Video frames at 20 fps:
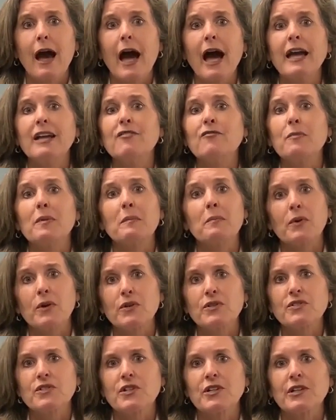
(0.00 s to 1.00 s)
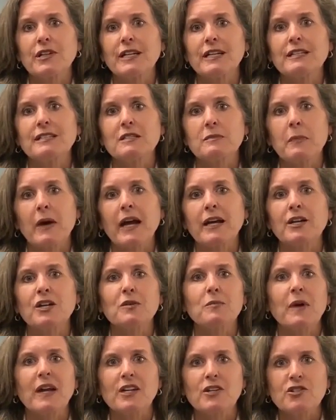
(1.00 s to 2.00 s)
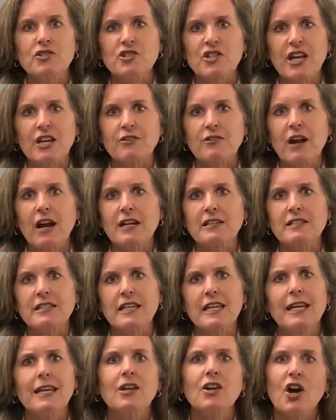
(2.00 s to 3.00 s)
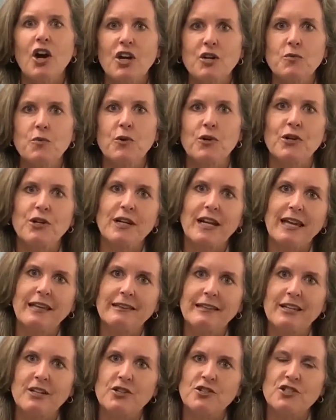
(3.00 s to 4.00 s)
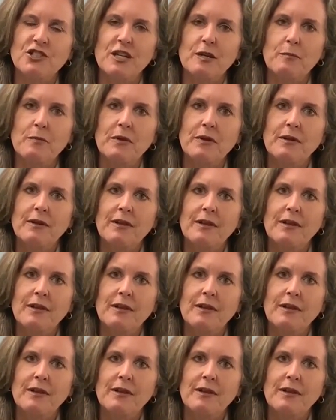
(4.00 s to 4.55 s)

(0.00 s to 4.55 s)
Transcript: I have been personally inspired by your generosity, hard work, and leadership.